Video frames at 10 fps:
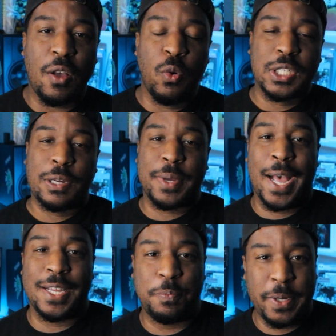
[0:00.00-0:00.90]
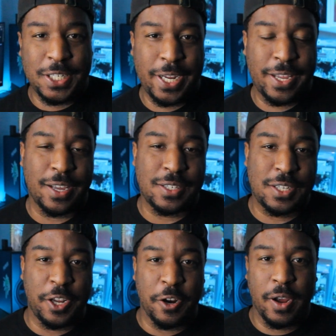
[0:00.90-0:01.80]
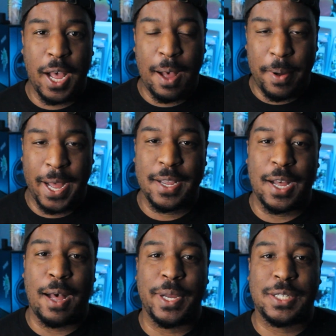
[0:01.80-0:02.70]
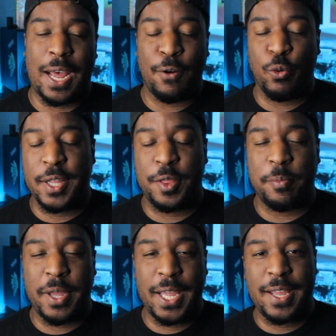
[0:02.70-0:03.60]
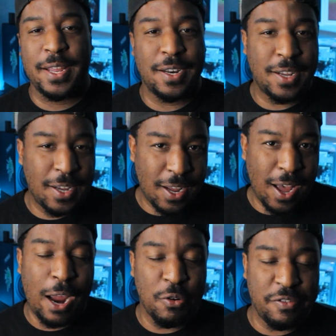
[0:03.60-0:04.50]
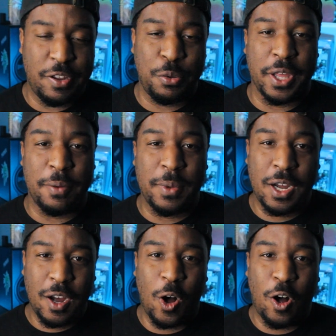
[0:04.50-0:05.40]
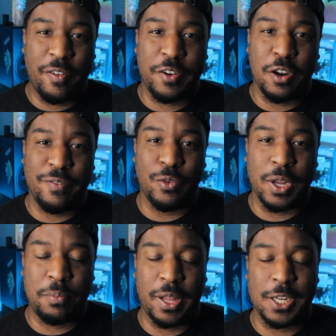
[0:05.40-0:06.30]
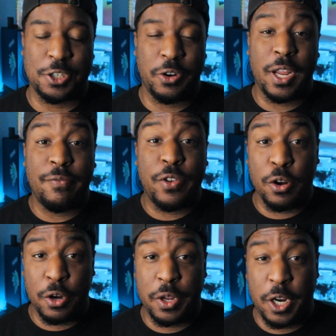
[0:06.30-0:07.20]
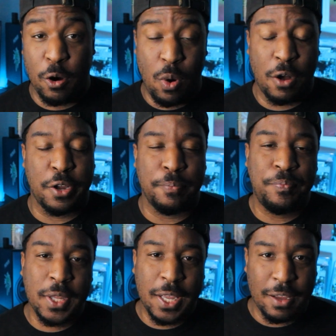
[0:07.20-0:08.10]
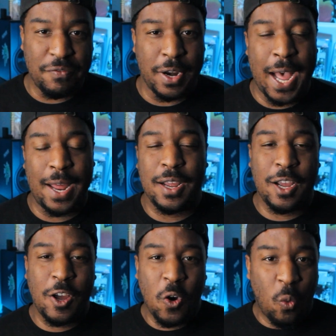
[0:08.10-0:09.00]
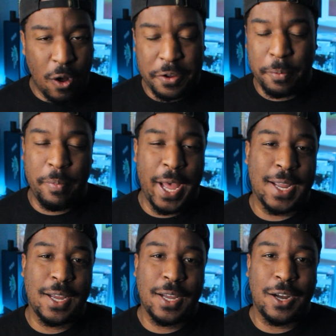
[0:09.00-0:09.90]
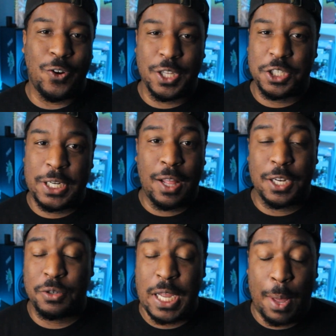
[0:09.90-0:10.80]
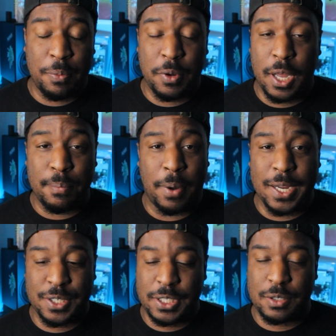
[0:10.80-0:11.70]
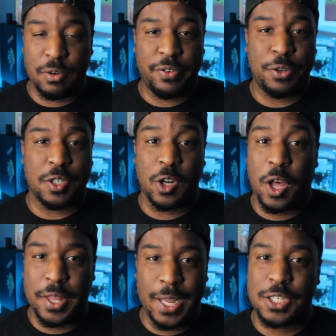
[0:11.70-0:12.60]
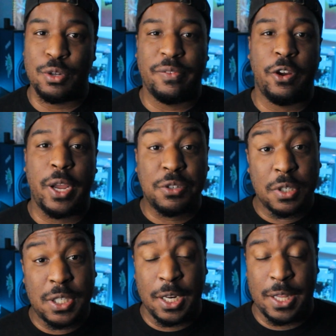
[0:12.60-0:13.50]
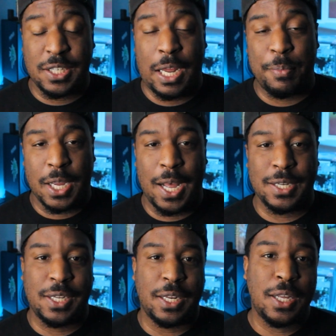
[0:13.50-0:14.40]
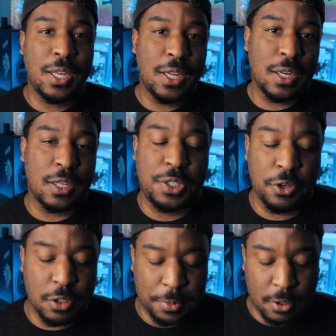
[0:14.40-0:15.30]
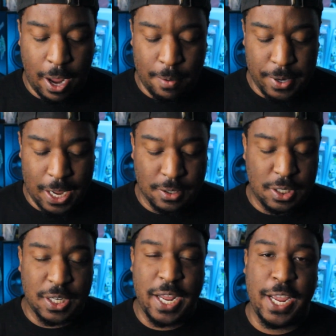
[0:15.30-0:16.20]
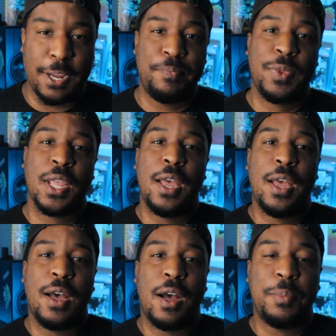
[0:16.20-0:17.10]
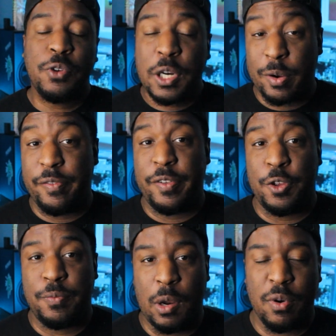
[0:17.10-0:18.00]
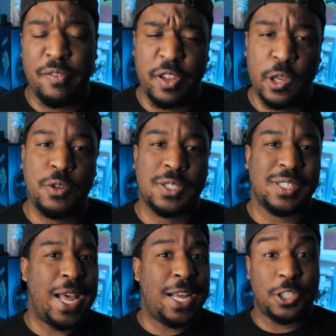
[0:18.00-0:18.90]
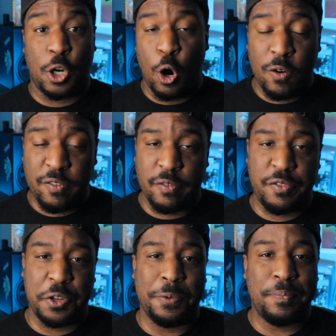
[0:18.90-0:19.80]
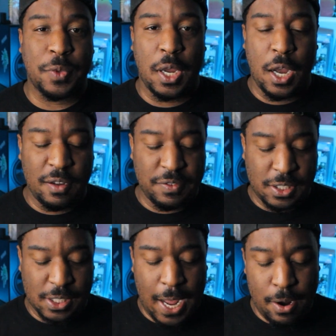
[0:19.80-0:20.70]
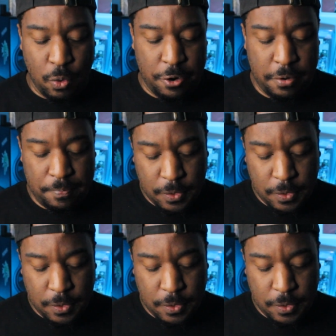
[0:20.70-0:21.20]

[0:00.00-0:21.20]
What's up guys, B J Kicks here. I buy comics, I read them, and I review them, all for your viewing pleasure. If you're new here, welcome. If not, welcome back. On this channel, I do comic book unboxings and reviews and all that. So if you're interested in that type of content, consider subscribing. Now today, I'm doing a review, a review slash overview of Skyward.